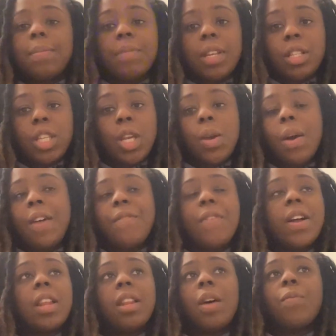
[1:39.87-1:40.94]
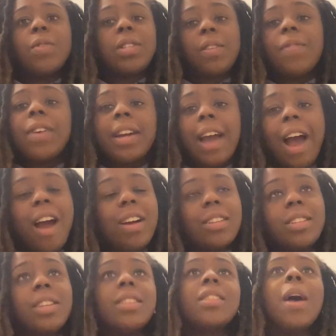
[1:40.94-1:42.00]
something new. I fell in love with different
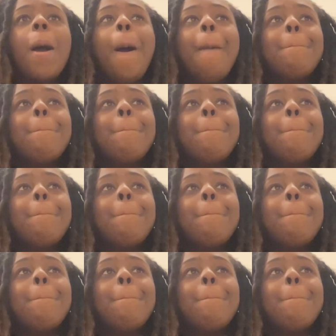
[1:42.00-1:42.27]
characters.